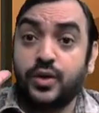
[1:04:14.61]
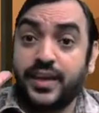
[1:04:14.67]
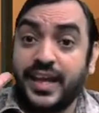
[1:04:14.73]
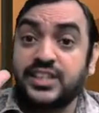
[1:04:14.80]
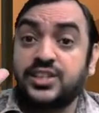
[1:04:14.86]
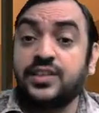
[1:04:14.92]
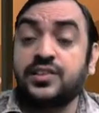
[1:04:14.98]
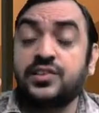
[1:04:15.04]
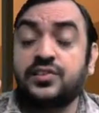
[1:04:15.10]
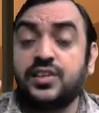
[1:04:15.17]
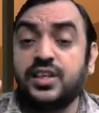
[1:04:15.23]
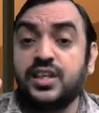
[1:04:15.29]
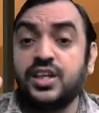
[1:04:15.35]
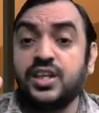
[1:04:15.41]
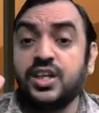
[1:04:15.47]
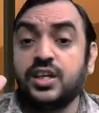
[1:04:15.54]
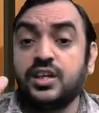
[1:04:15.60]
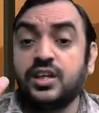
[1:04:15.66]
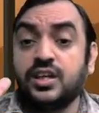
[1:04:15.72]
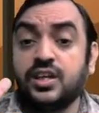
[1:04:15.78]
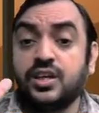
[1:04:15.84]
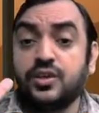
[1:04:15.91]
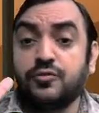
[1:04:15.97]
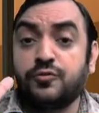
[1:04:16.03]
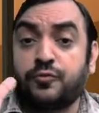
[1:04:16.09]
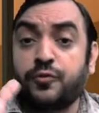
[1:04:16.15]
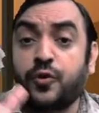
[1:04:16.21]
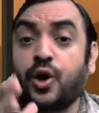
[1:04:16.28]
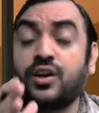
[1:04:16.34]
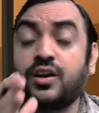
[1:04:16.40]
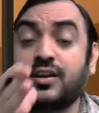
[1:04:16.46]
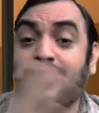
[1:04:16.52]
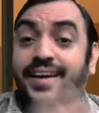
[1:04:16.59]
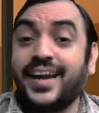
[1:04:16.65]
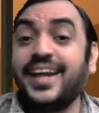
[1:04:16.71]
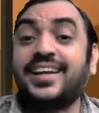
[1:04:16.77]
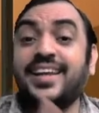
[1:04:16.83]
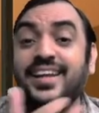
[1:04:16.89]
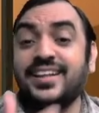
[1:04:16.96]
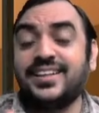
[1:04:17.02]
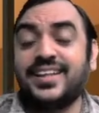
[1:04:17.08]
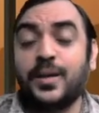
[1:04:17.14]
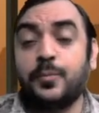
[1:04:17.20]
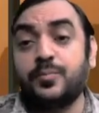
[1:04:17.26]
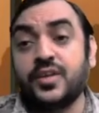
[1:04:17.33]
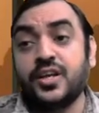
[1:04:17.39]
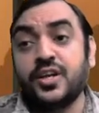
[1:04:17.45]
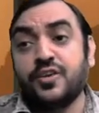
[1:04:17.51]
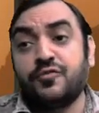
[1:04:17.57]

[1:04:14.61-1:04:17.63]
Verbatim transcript: agency for rating them.